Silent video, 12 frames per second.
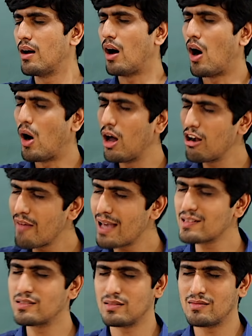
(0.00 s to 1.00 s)

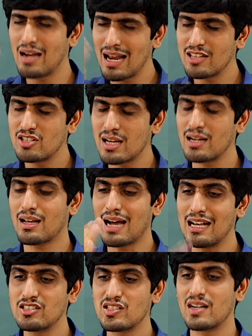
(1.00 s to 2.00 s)
always religion,
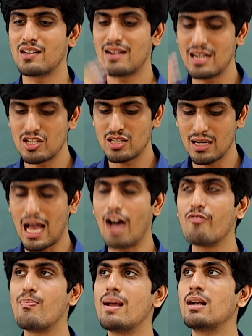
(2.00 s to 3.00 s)
culture and tradition
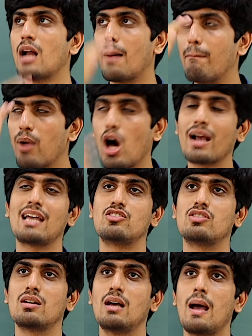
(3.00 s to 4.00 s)
have been a
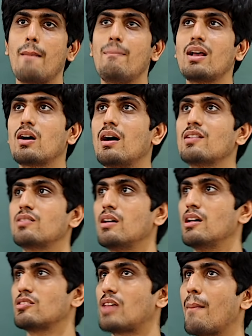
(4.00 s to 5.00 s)
blockage because
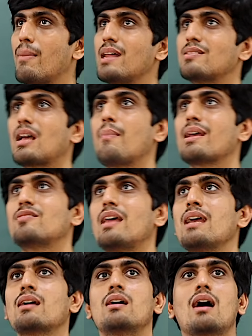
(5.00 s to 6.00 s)
somebody is coming and
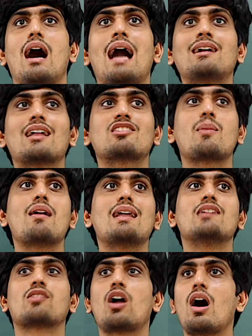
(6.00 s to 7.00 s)
saying untouchability
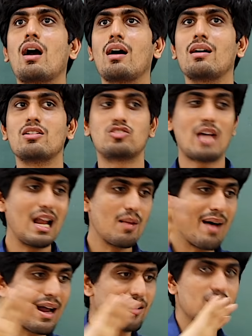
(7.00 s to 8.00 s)
is wrong, child
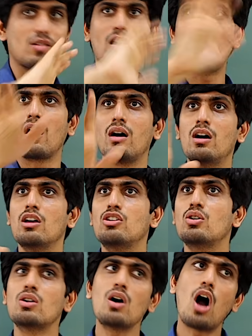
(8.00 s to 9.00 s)
marriage is wrong.
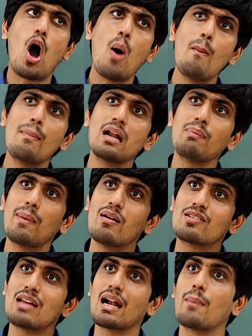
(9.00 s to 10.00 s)
You know how many people
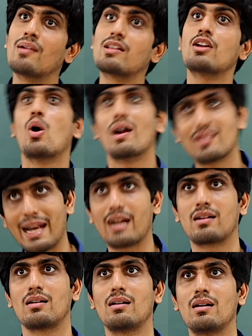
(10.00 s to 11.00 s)
will stand up and say, no, it's
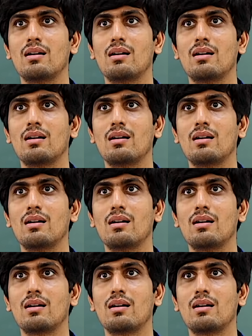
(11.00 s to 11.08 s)
correct.